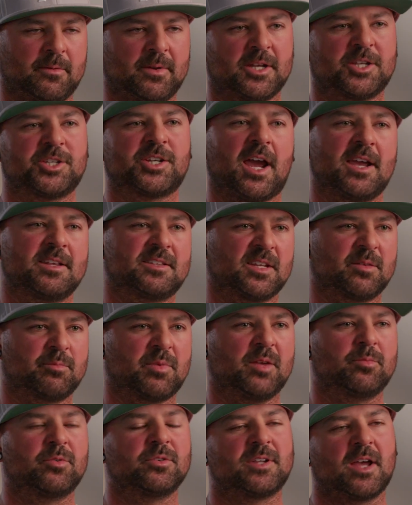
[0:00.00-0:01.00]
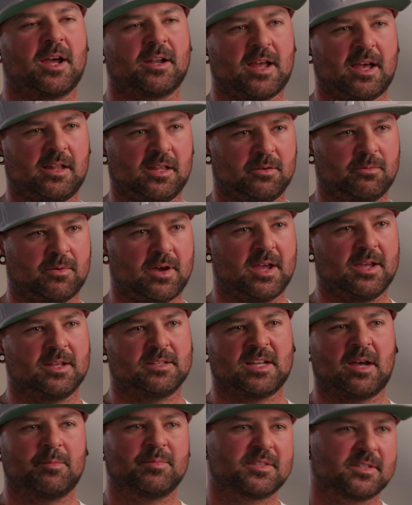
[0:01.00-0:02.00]
We're chasing people down
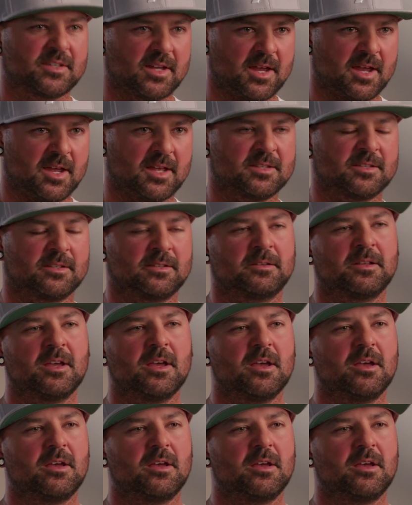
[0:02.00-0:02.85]
alleyways, upstairs and